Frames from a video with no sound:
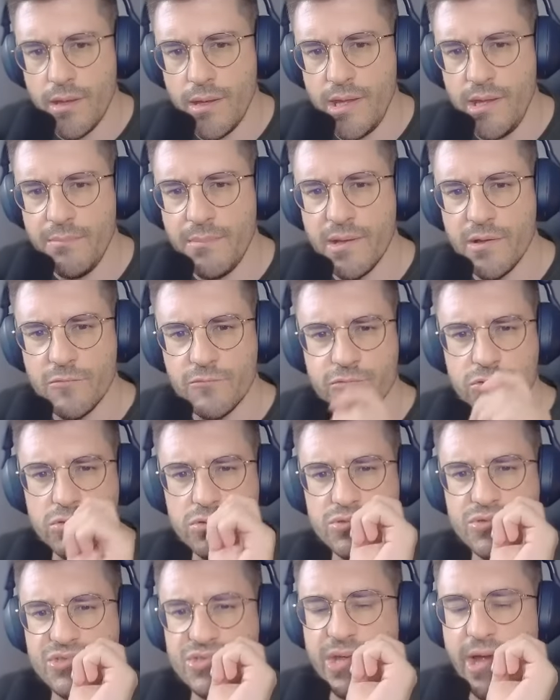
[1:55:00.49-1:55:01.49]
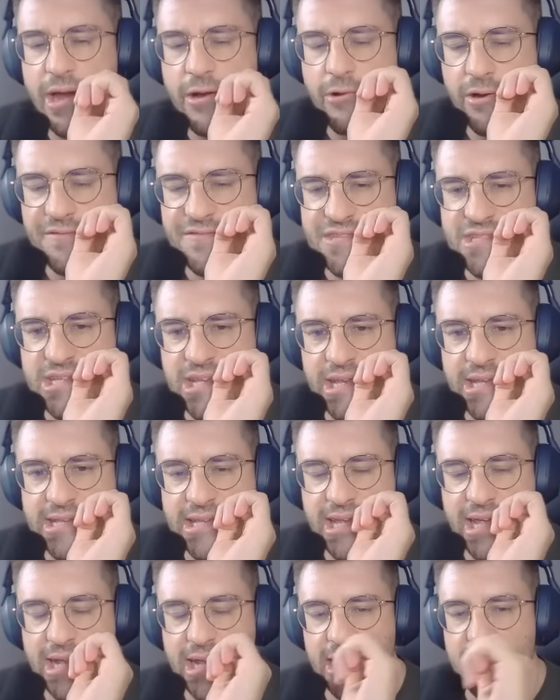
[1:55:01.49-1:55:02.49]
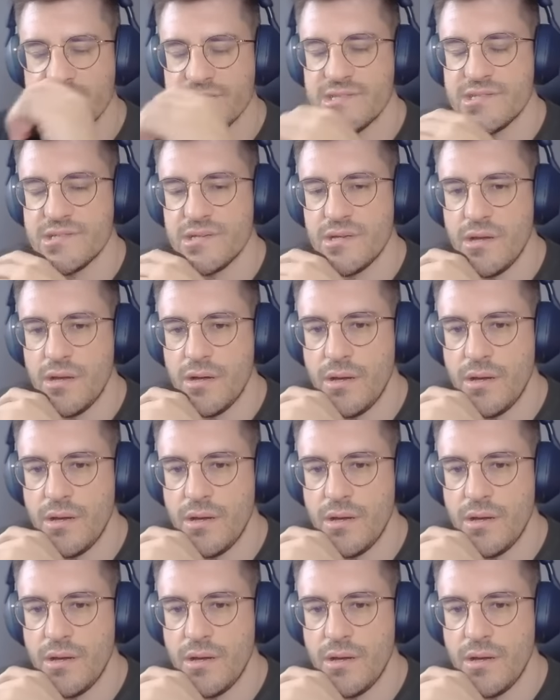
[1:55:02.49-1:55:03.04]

rules RFC in DNS.